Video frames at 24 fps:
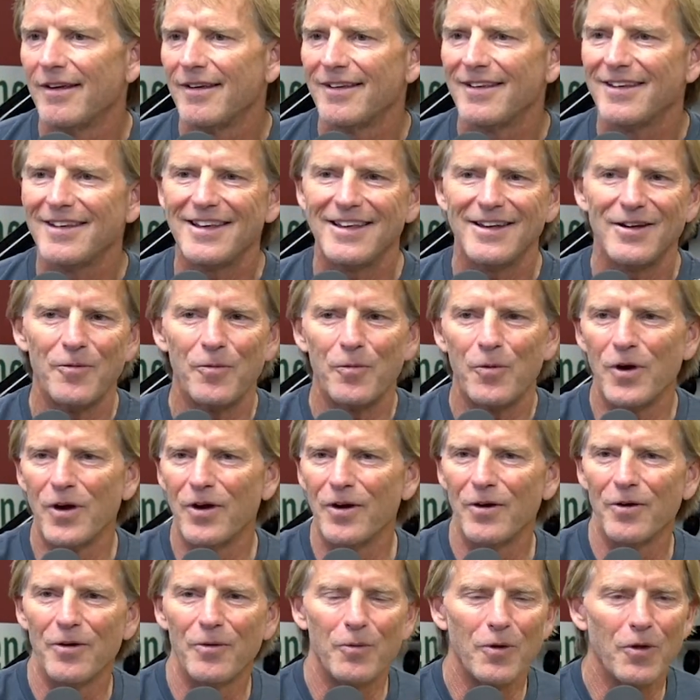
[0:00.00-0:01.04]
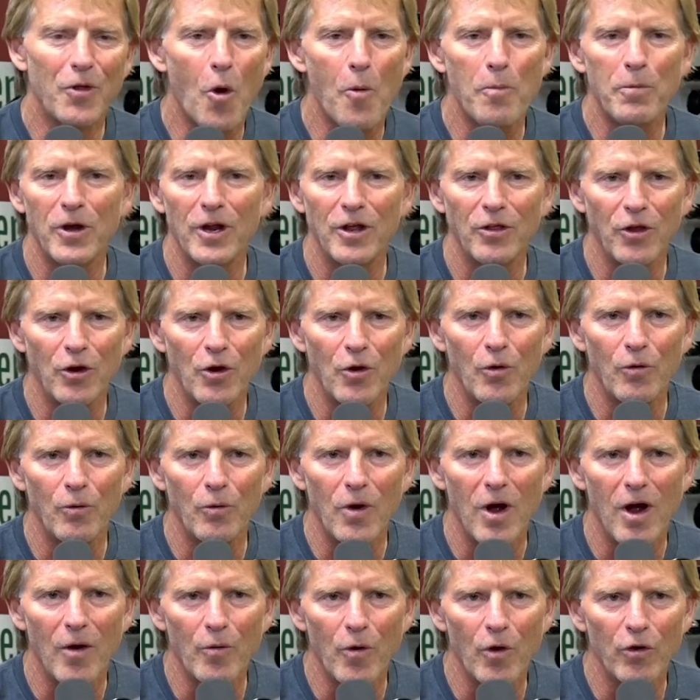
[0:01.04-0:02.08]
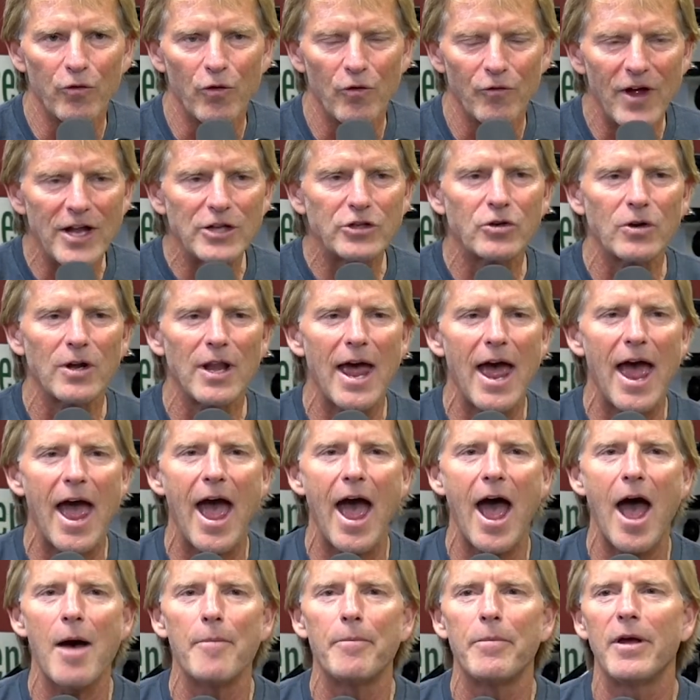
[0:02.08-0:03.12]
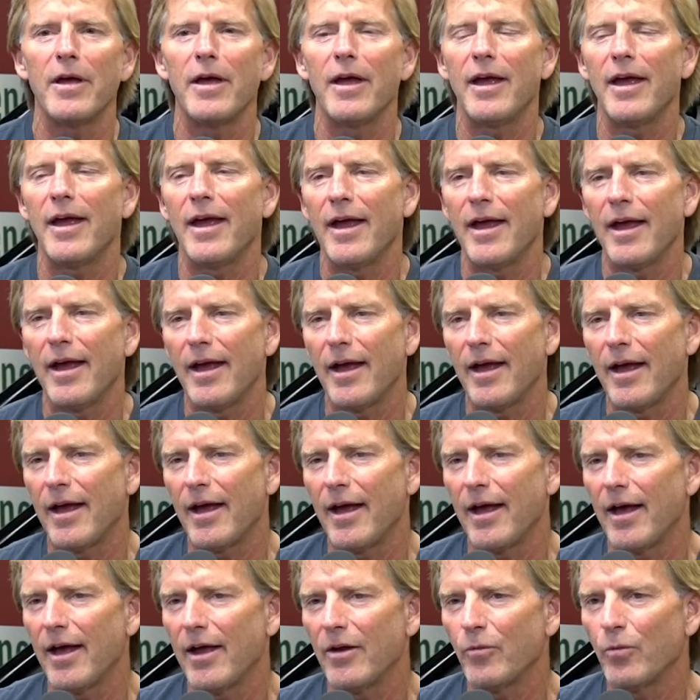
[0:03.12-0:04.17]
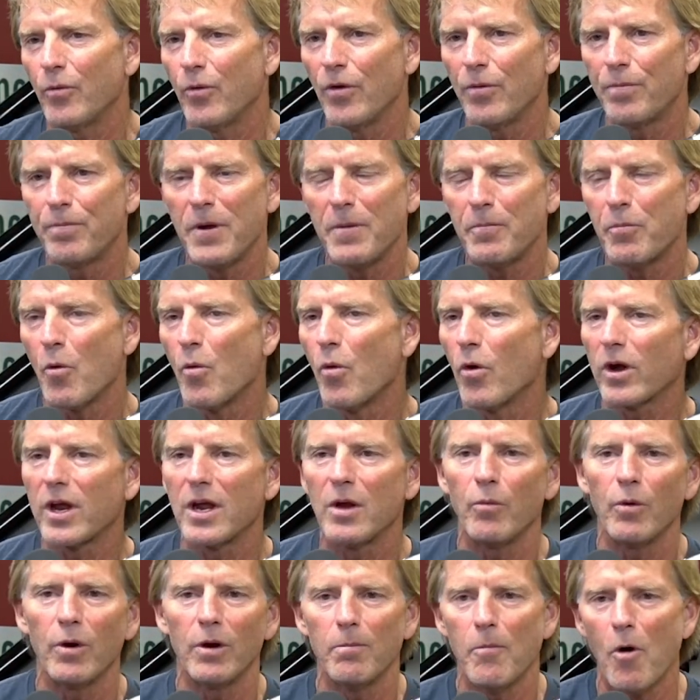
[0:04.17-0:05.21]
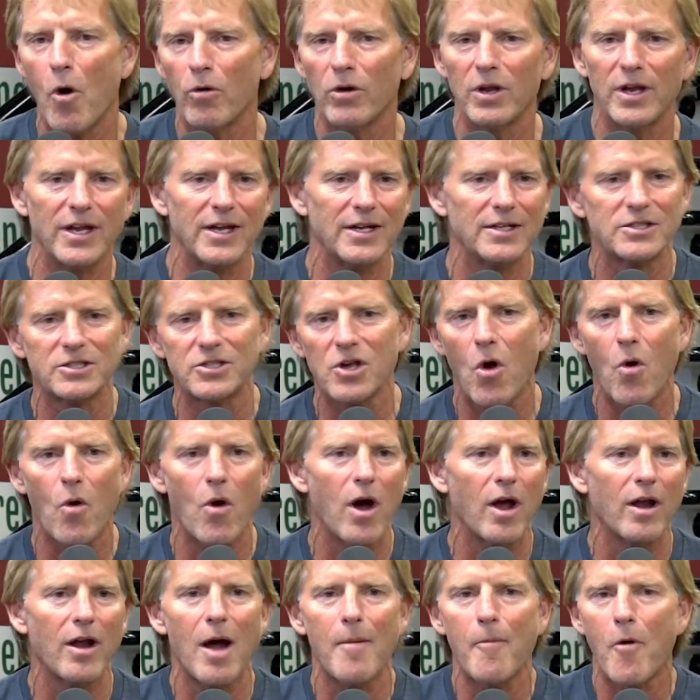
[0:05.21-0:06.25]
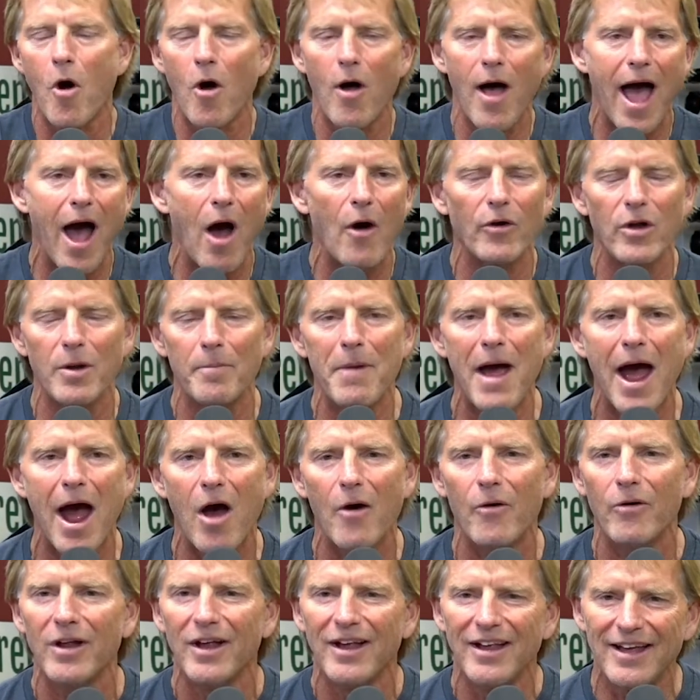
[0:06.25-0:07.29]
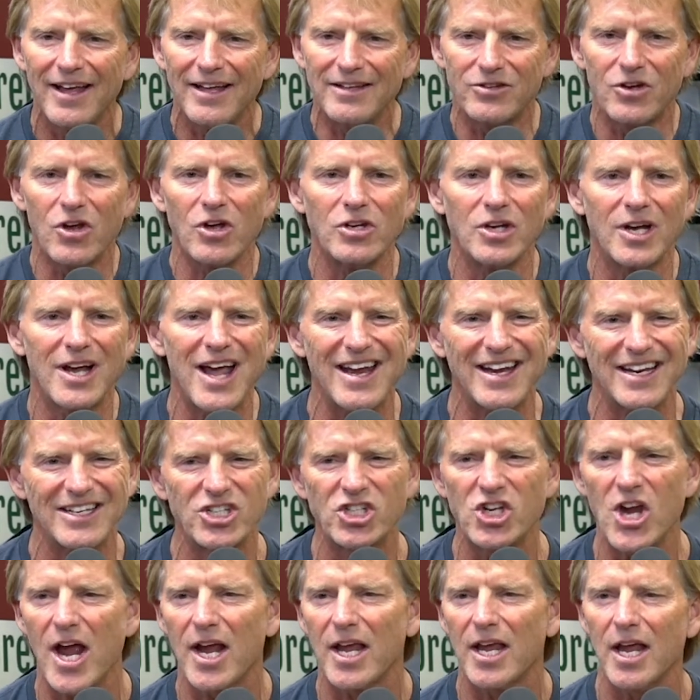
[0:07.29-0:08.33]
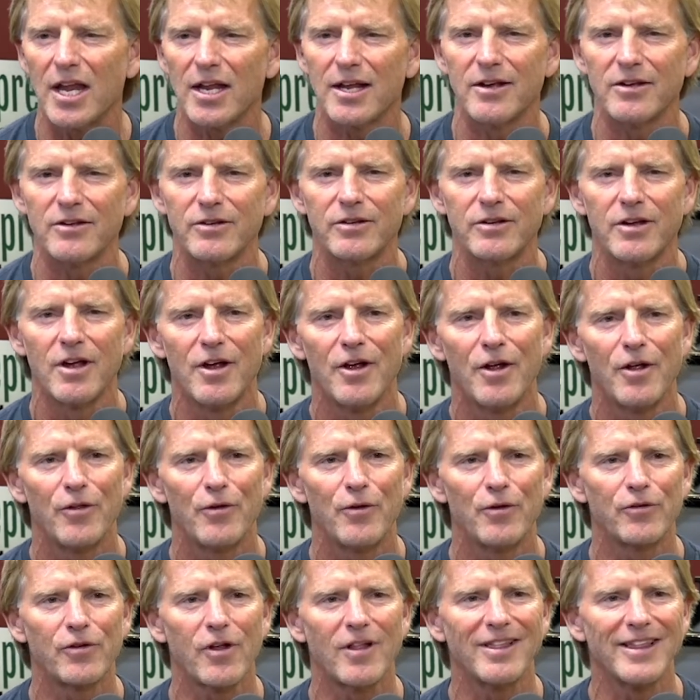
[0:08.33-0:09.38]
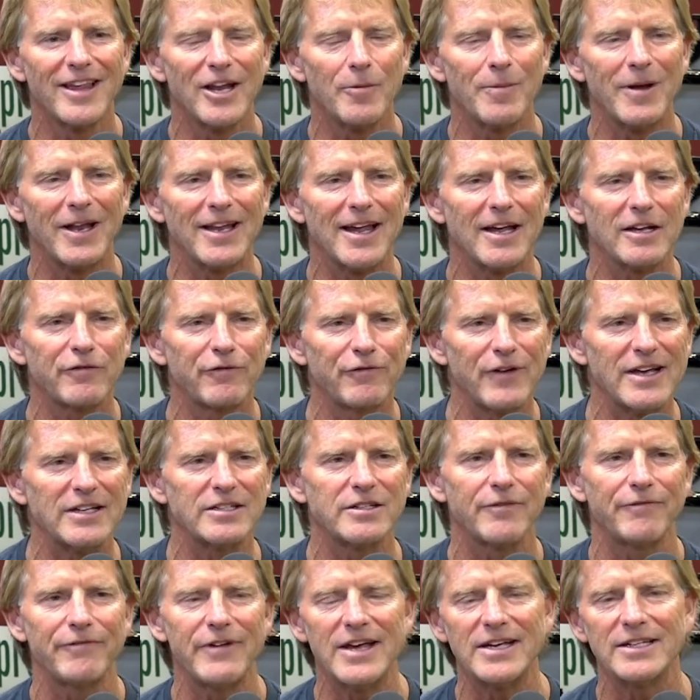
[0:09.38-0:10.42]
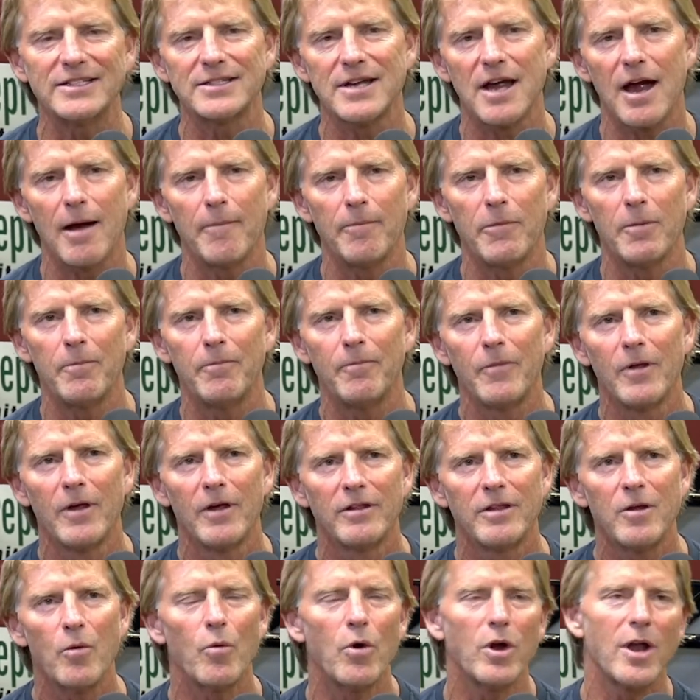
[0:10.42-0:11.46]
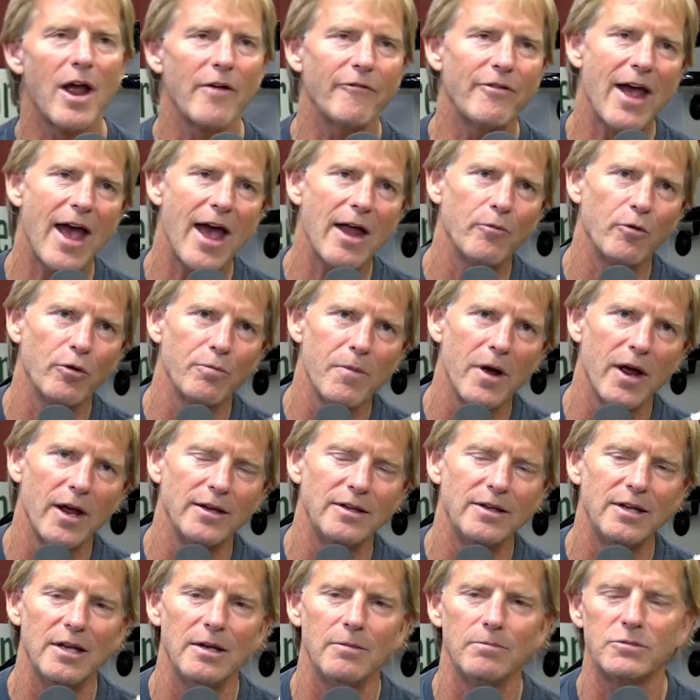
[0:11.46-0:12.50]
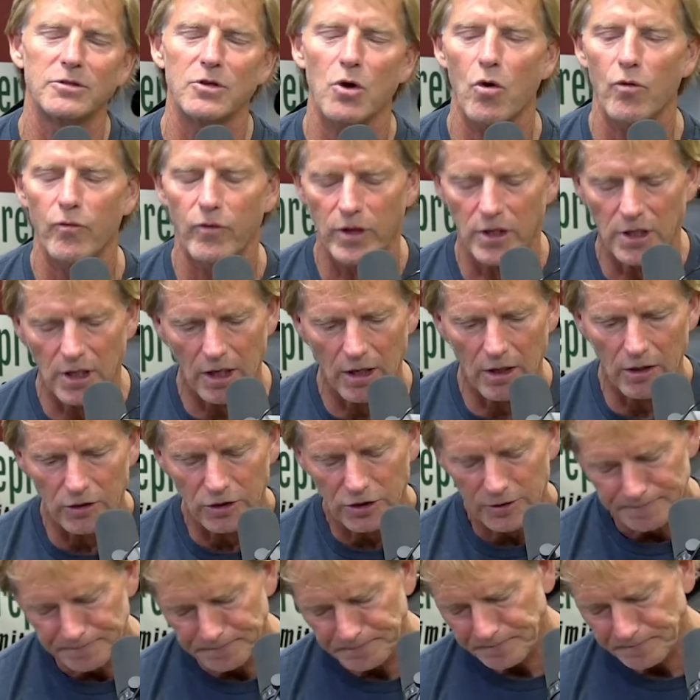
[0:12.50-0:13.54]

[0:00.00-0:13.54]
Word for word: you know, we're with opening the new uh, Roseville Venture Lab and with people working remotely and so on, I'm all out and about. It's good to kind of check in because there's a little bit less face-to-face time than, than what I've had with my teams over the years.